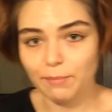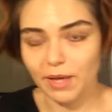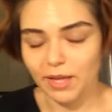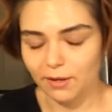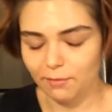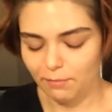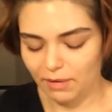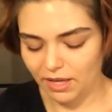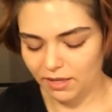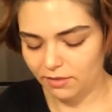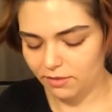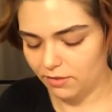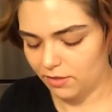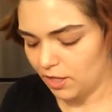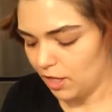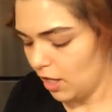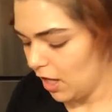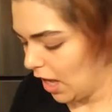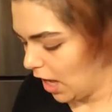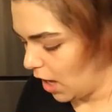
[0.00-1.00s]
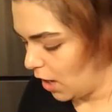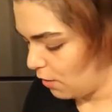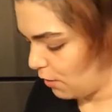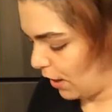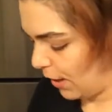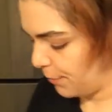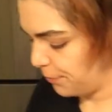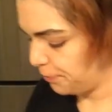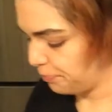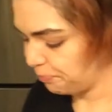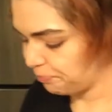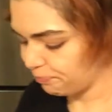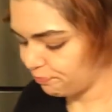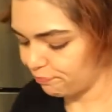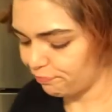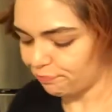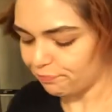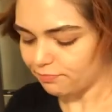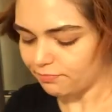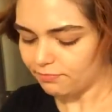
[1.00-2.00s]
bad at math? Okay.
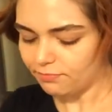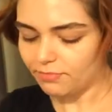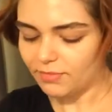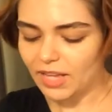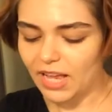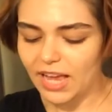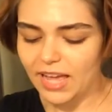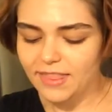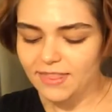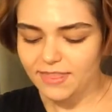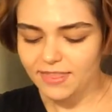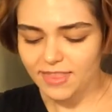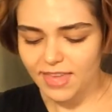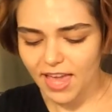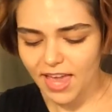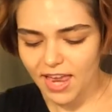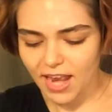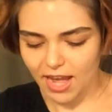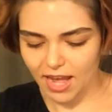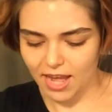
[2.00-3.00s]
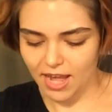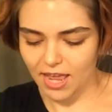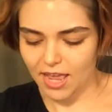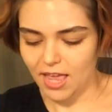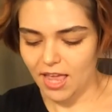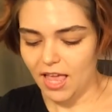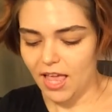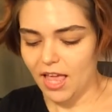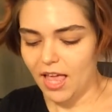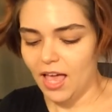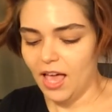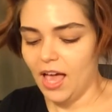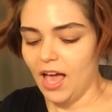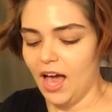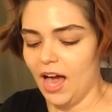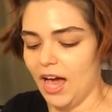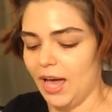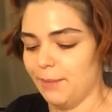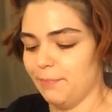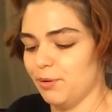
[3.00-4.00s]
And then
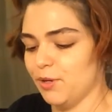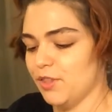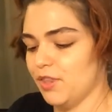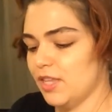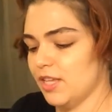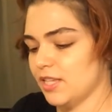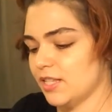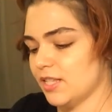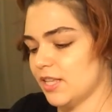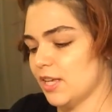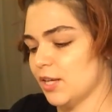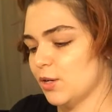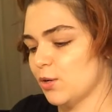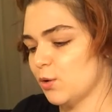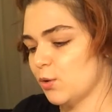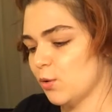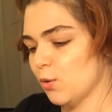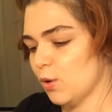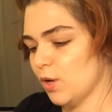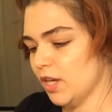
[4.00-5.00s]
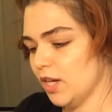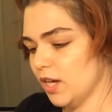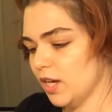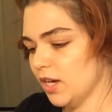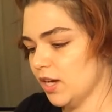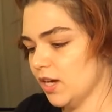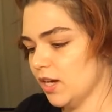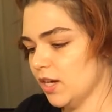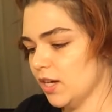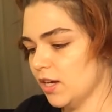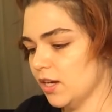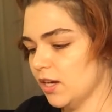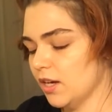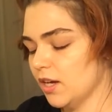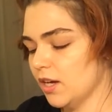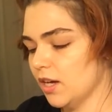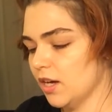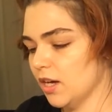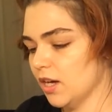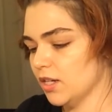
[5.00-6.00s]
I put this Goya
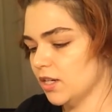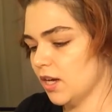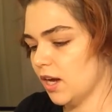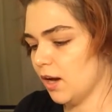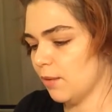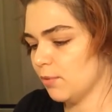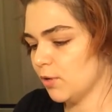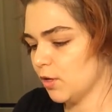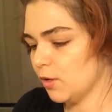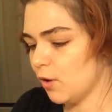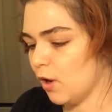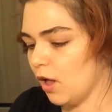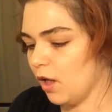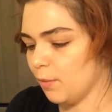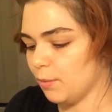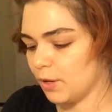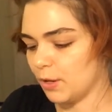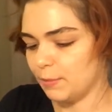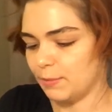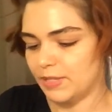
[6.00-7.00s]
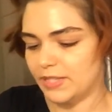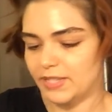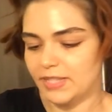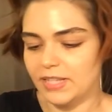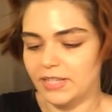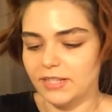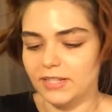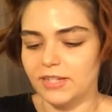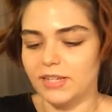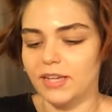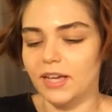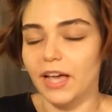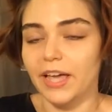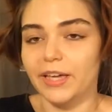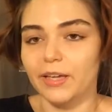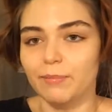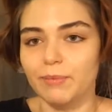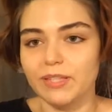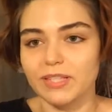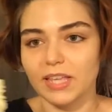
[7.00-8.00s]
Adobo all-purpose seasoning. I
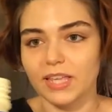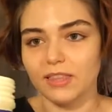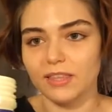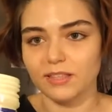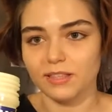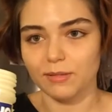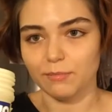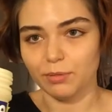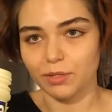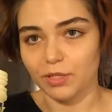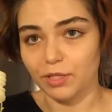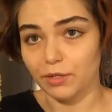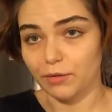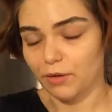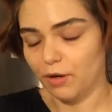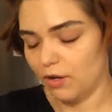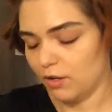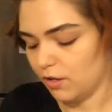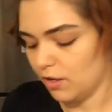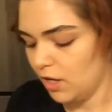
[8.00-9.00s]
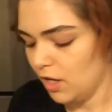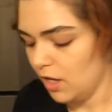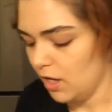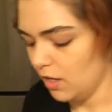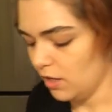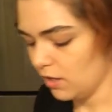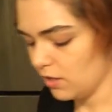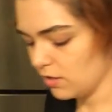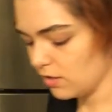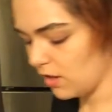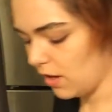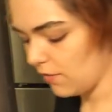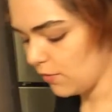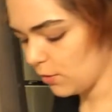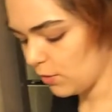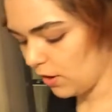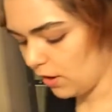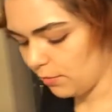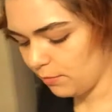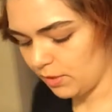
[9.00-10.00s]
could be saying this completely wrong.
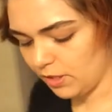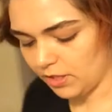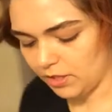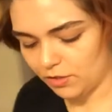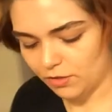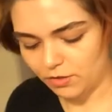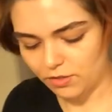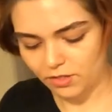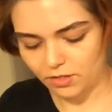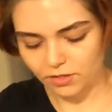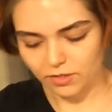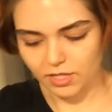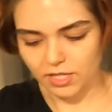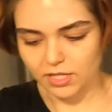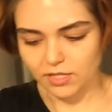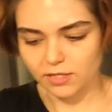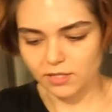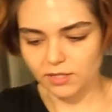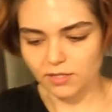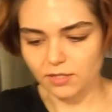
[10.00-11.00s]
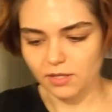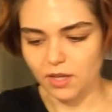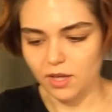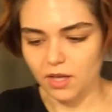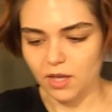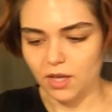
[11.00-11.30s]
Gustavo got me hooked on this.